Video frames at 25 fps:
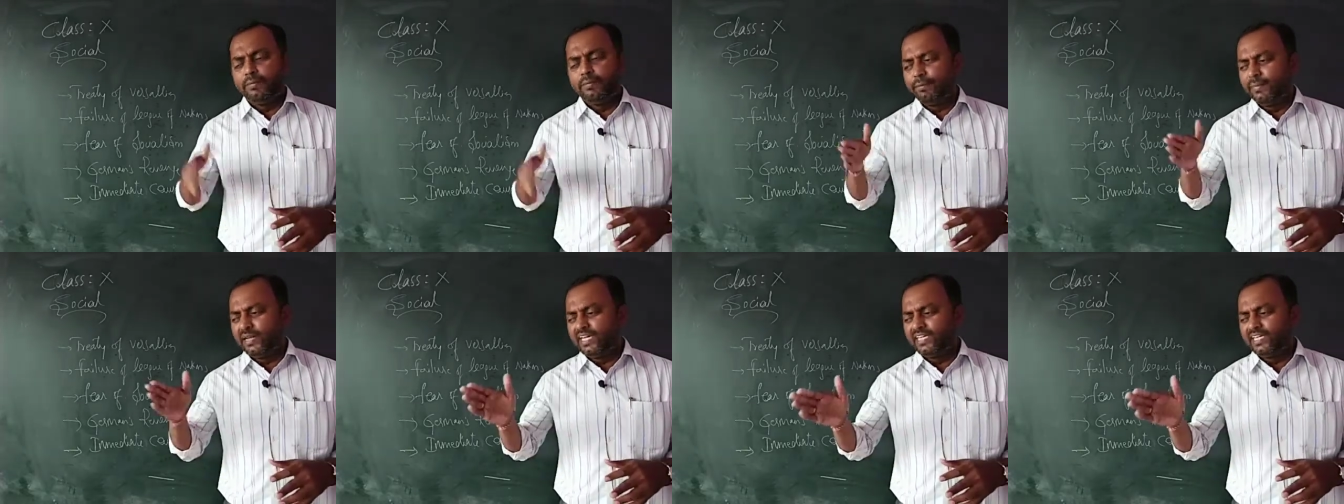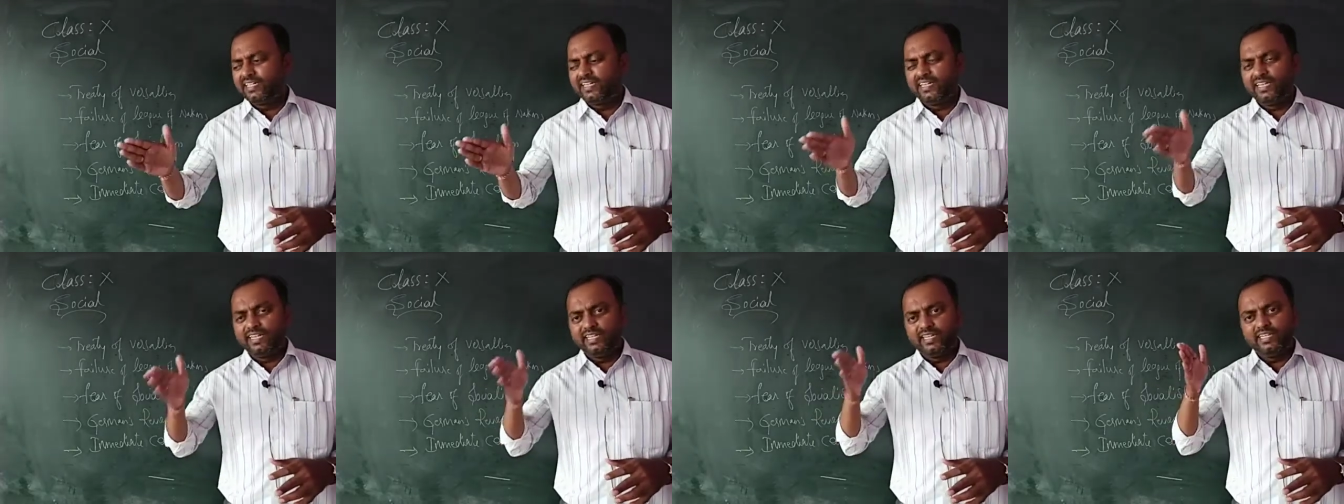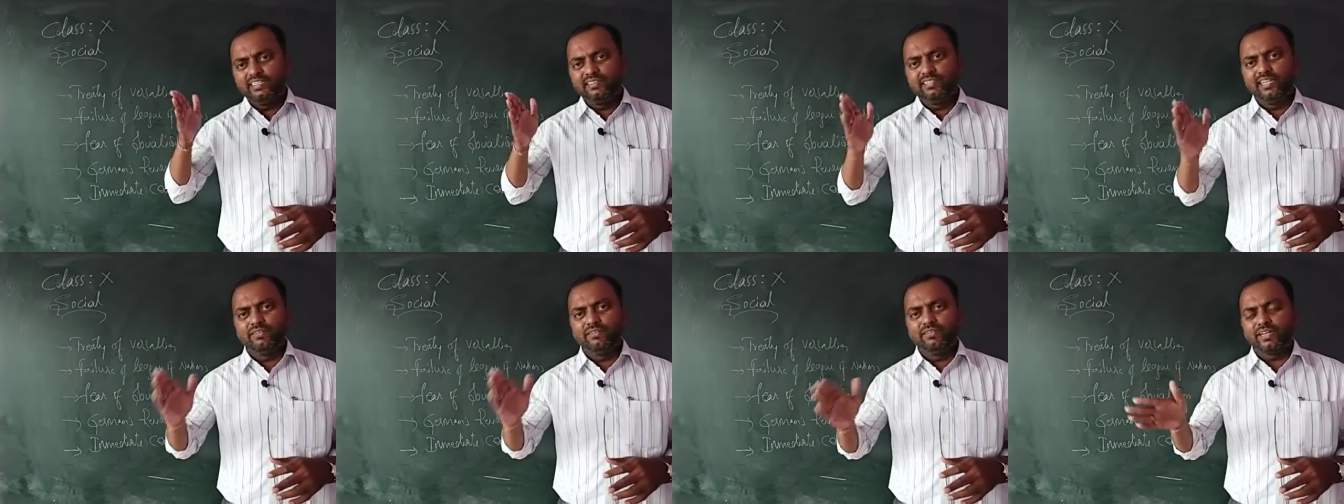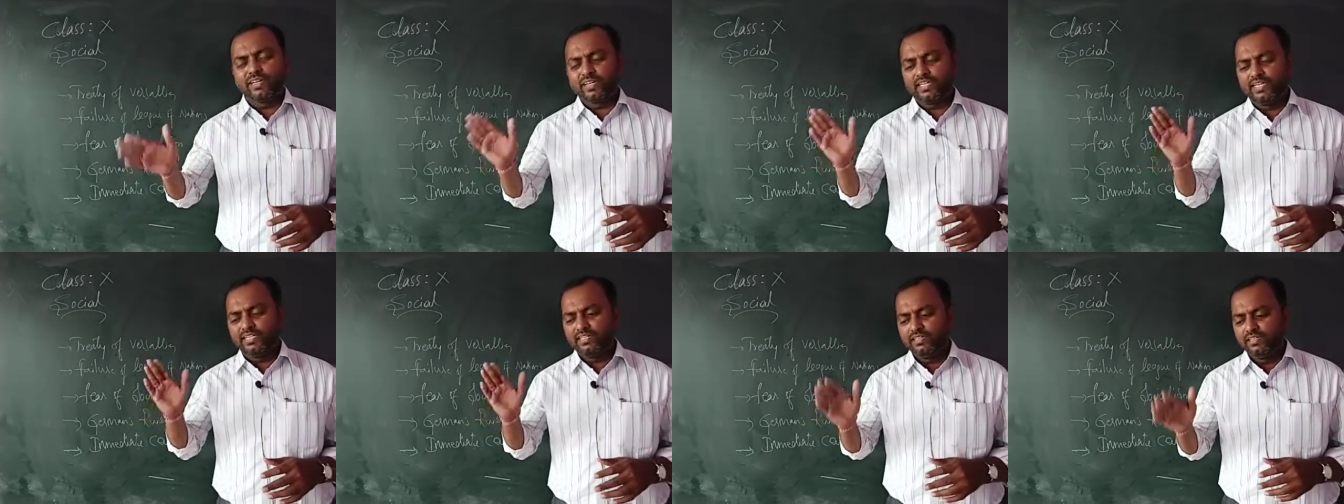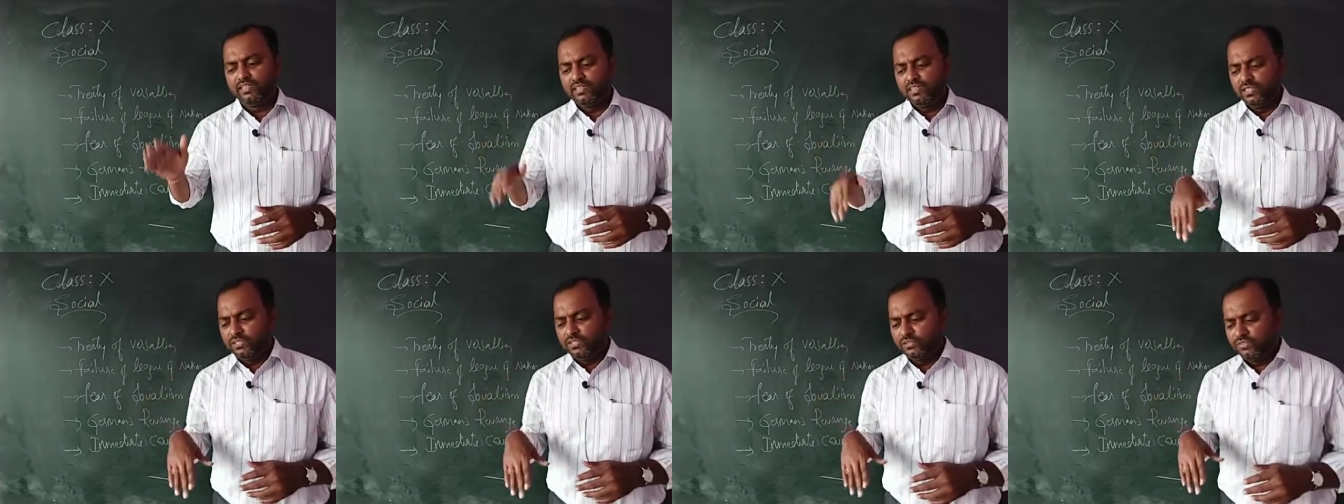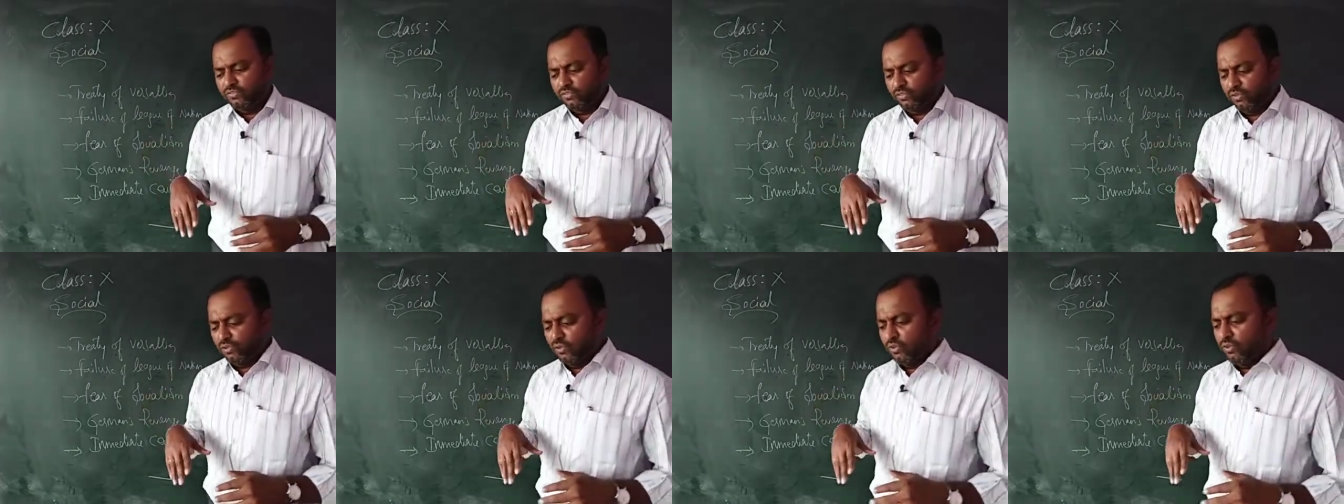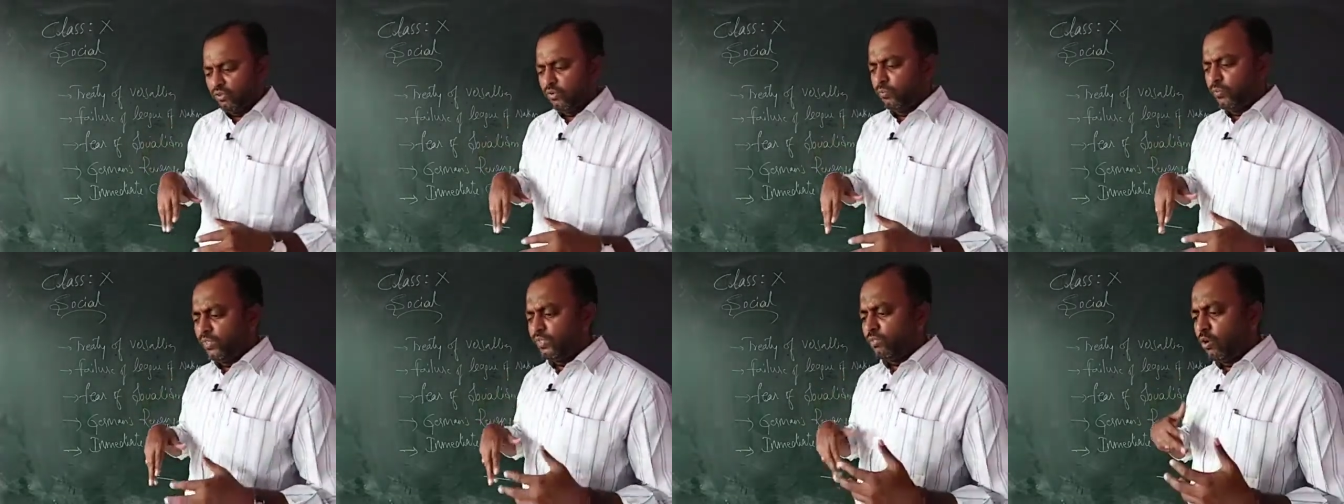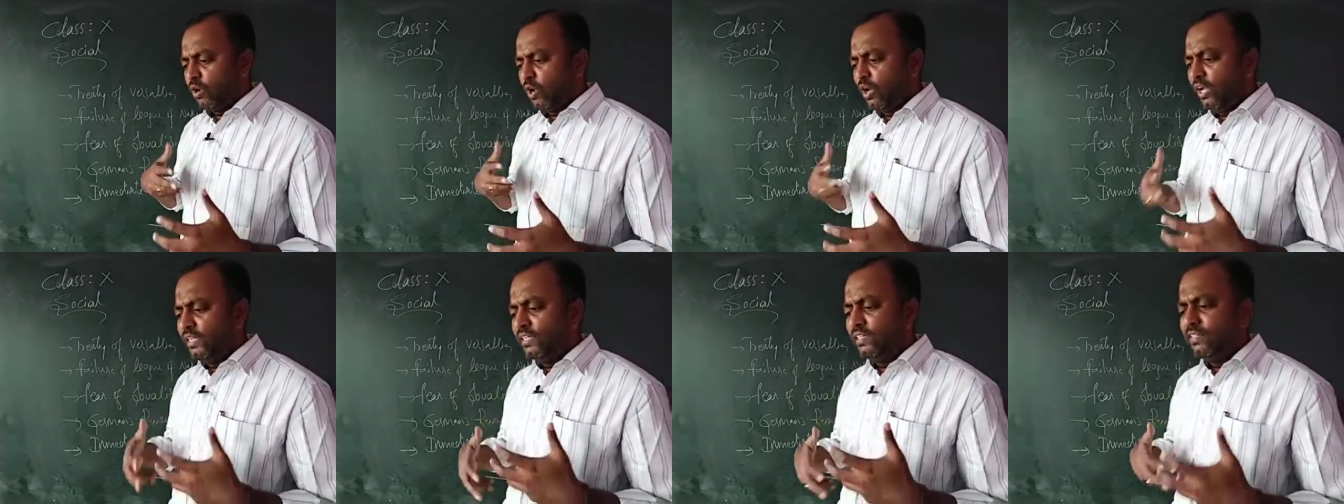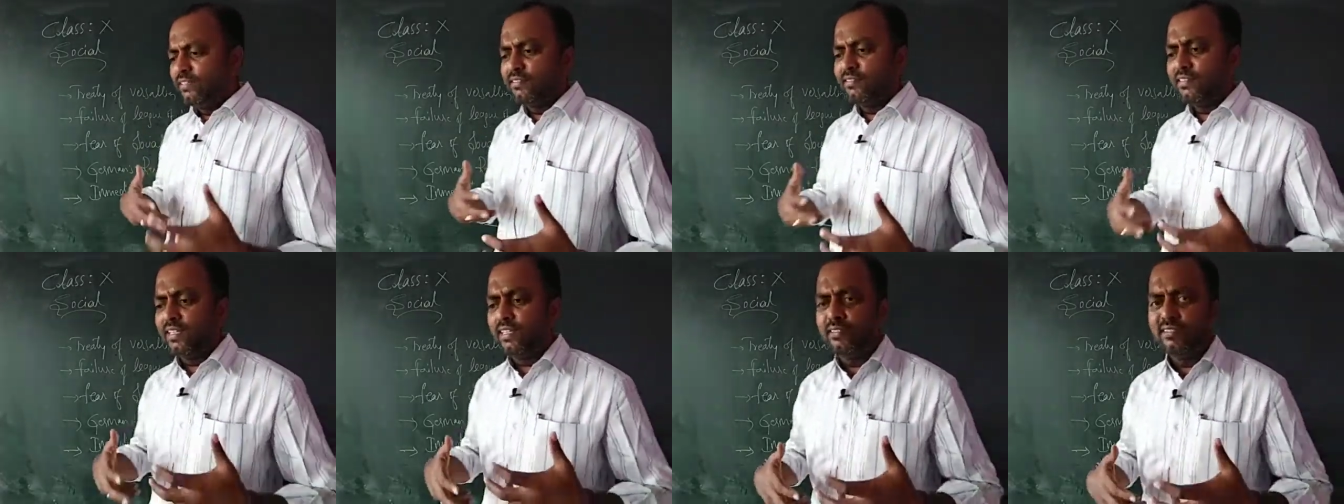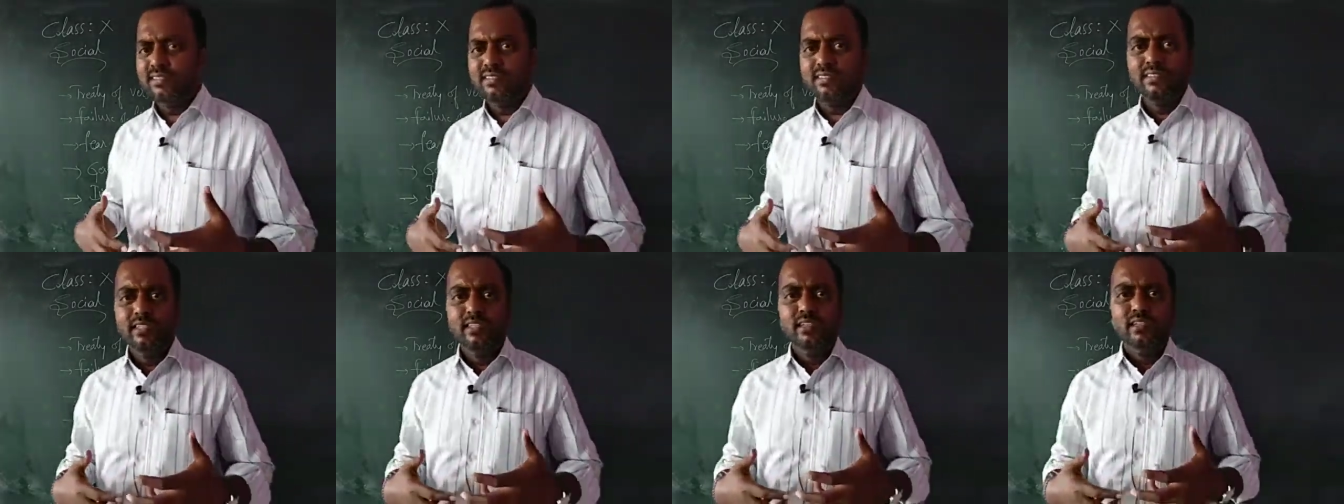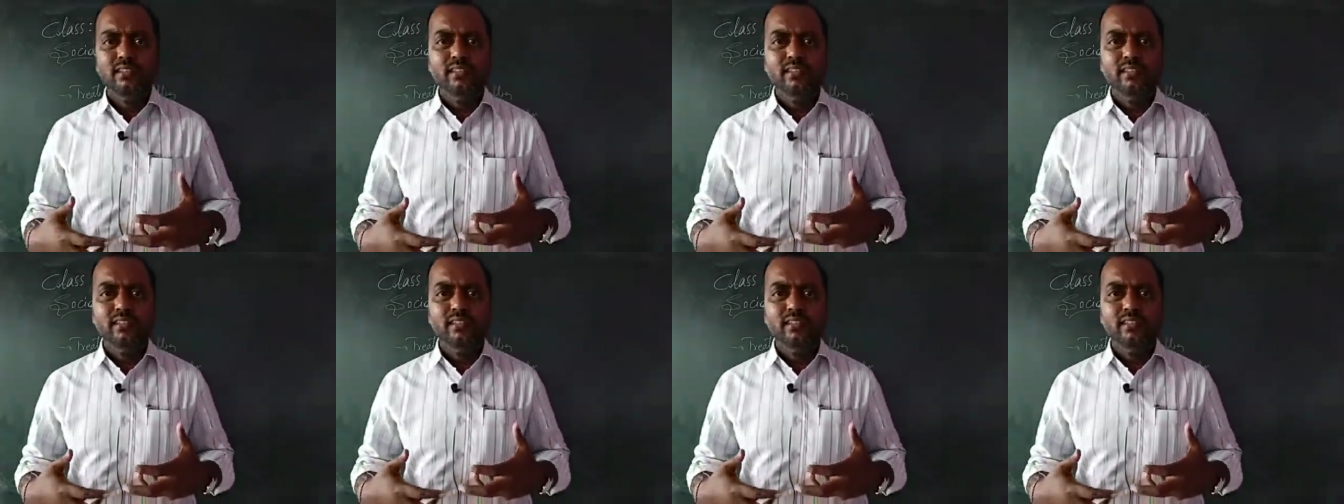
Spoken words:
Militarily they were cut. So with all these things,